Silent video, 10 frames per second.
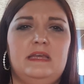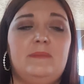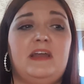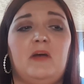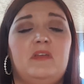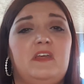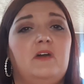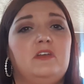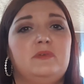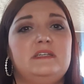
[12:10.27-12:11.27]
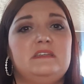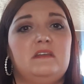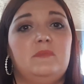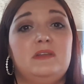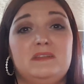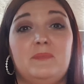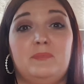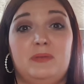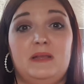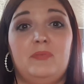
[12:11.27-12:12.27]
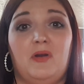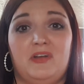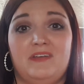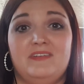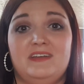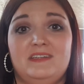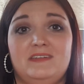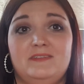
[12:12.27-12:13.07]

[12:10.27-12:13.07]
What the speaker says: It may not be the only reason, but it's a big part of it.